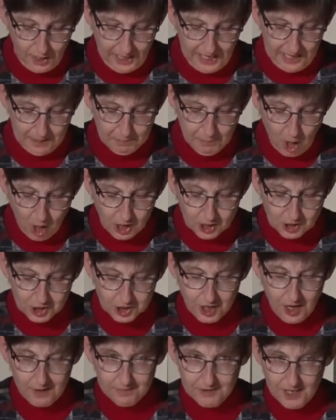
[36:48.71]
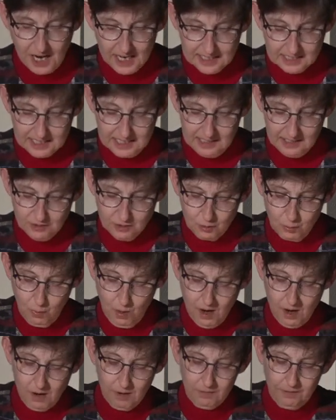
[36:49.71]
In March of
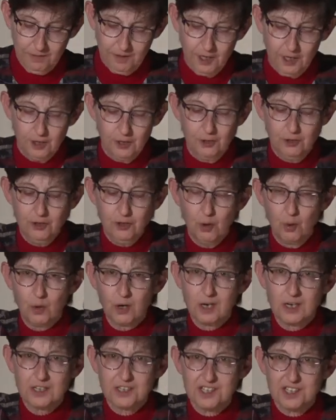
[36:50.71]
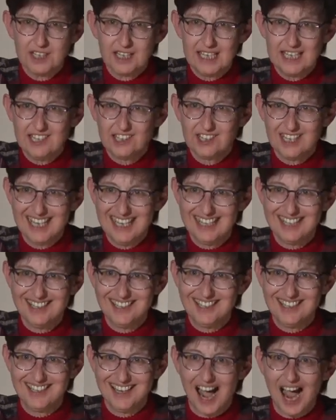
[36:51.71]
1912, Norris is
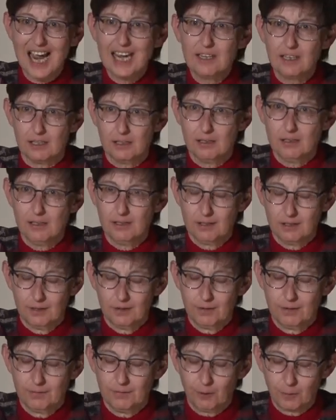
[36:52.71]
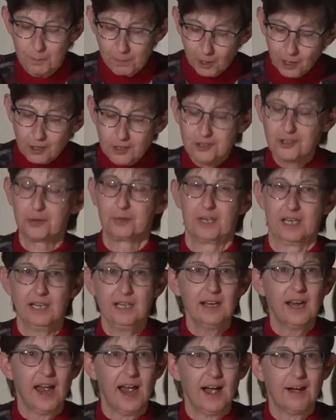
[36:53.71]
indicted for
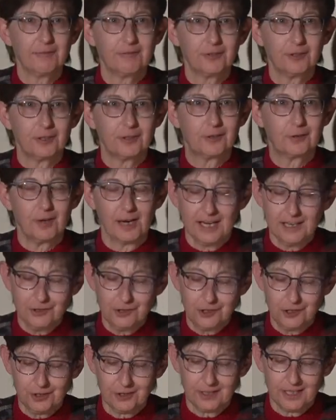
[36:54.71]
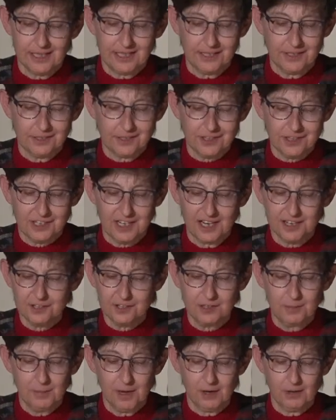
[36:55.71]
perjury after a grand jury hears
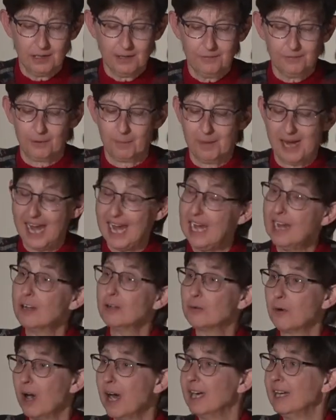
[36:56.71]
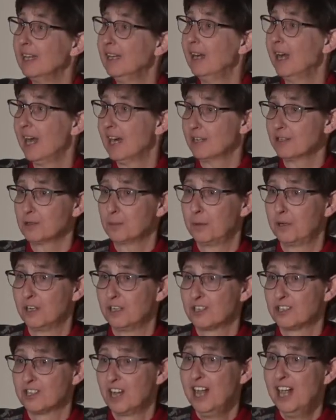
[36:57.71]
testimony from handwriting
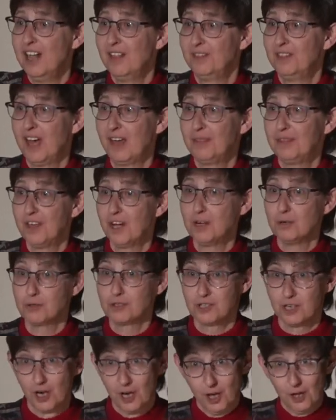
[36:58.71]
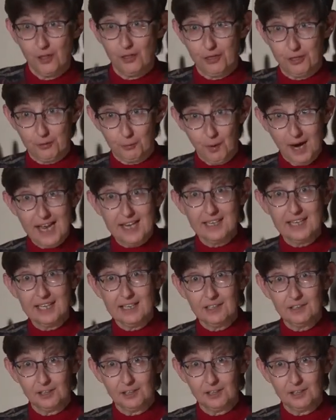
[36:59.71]
experts that those threatening